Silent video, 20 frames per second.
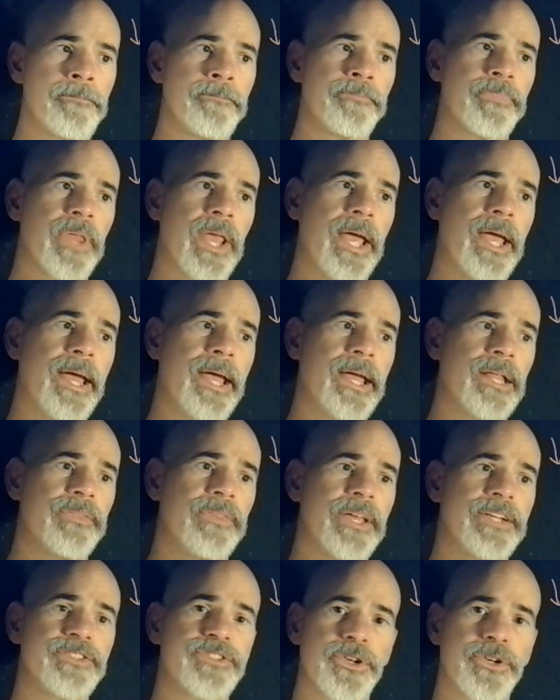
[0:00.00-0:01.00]
and
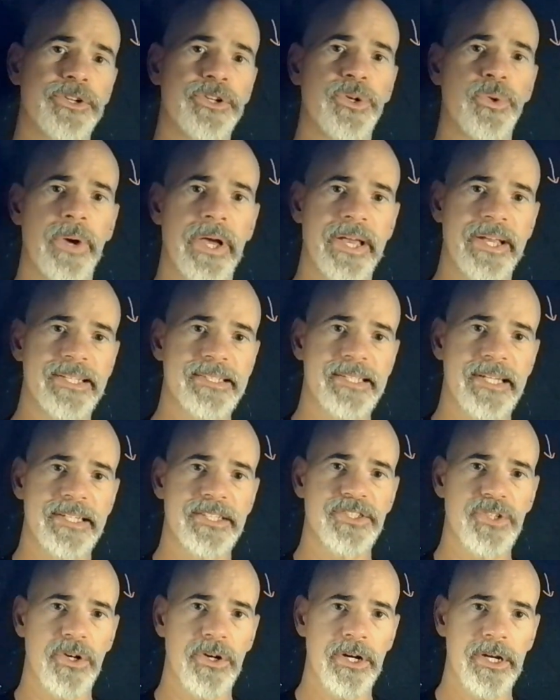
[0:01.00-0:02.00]
they turn you away and say,
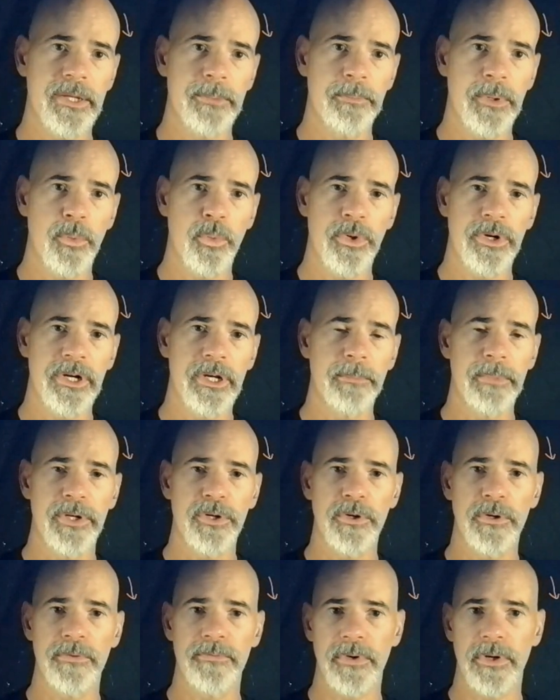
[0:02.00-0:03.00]
sorry, but we're in the
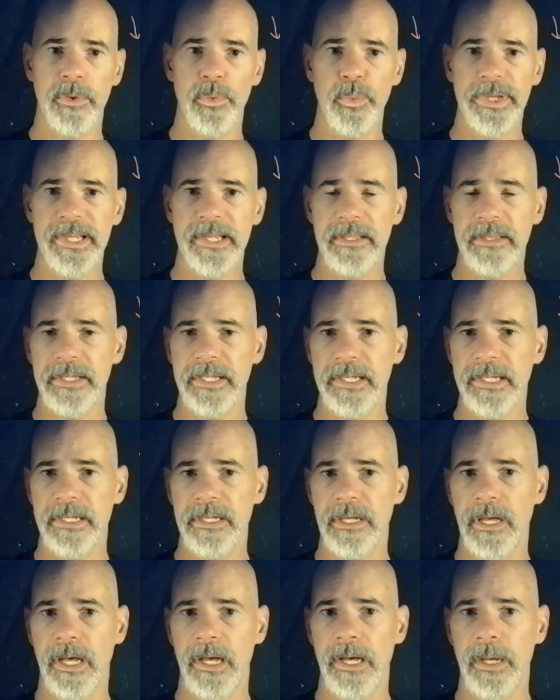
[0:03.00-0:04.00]
middle of our
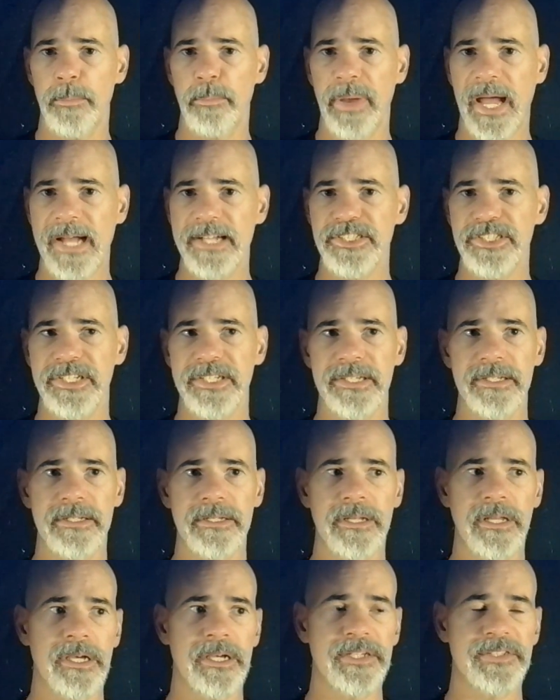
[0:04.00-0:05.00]
weekly
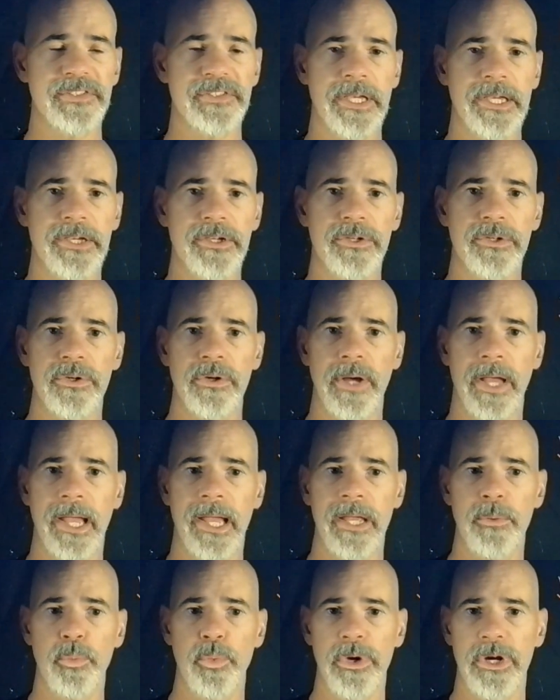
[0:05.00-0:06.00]
patching cycle
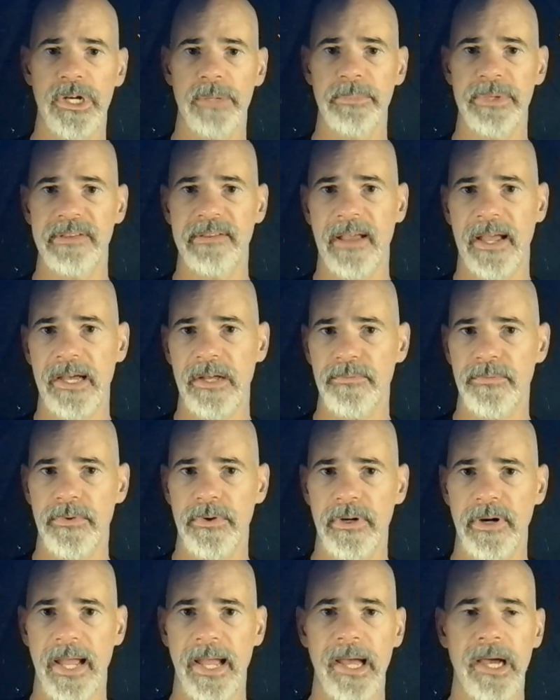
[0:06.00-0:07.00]
and we're going to be down for
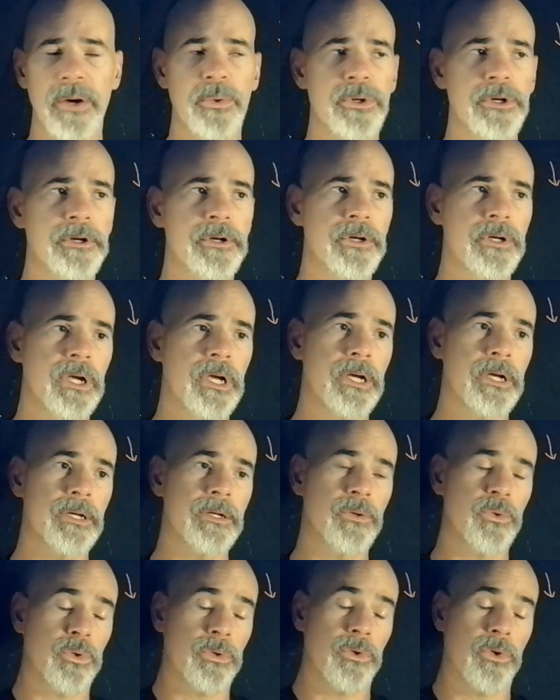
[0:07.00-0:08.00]
an hour
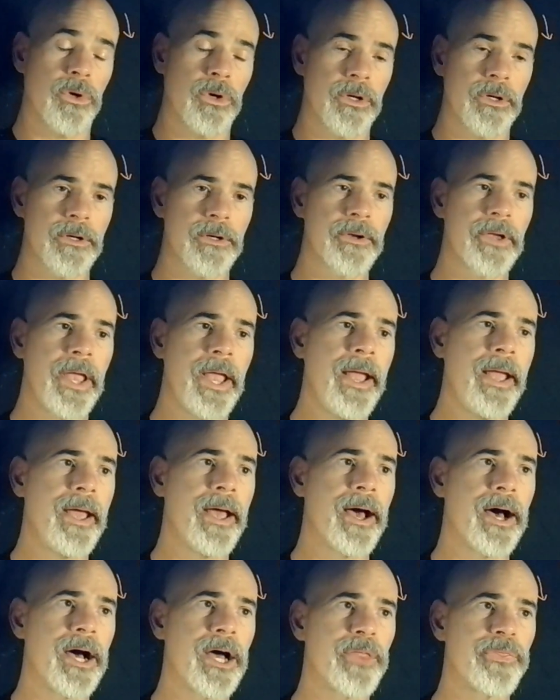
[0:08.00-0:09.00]
or longer,
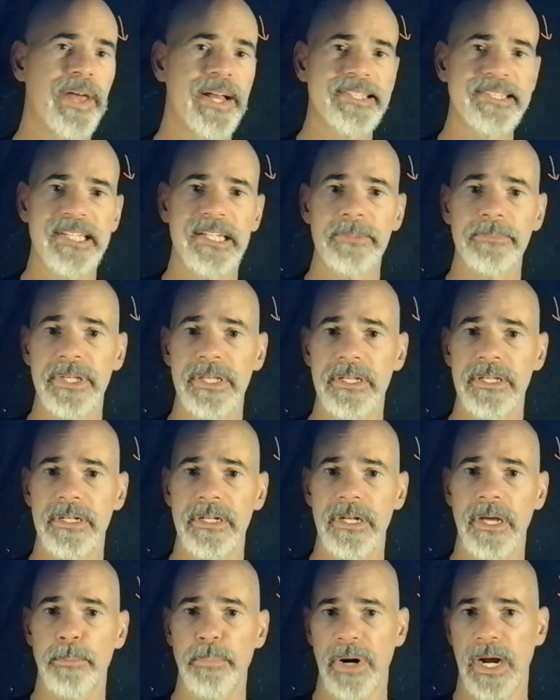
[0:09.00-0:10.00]
that's going to be
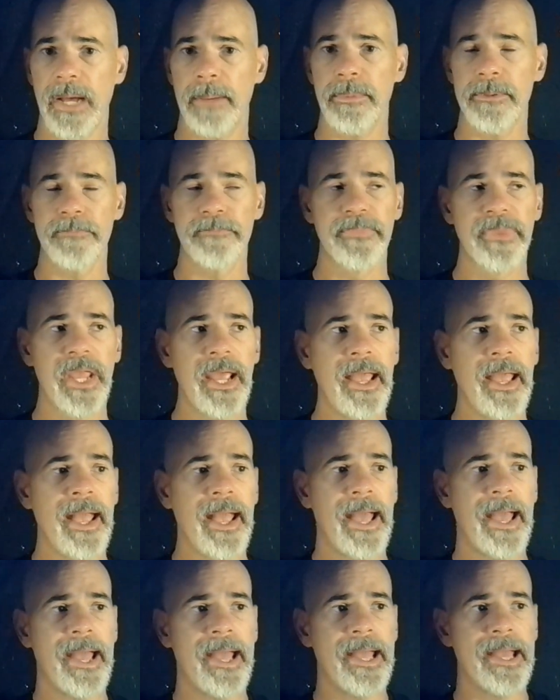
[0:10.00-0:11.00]
a problem.
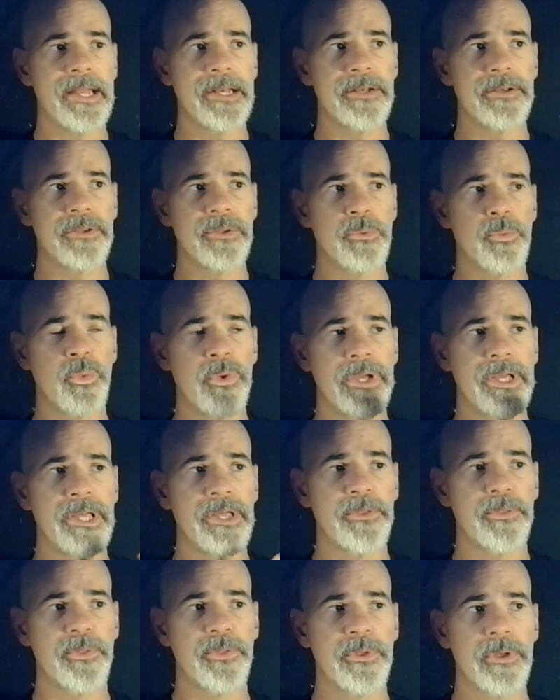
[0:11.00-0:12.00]
And
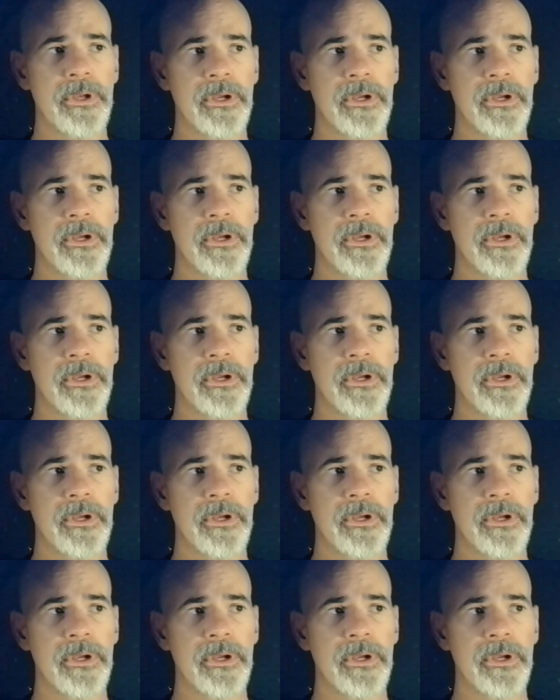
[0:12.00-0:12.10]
with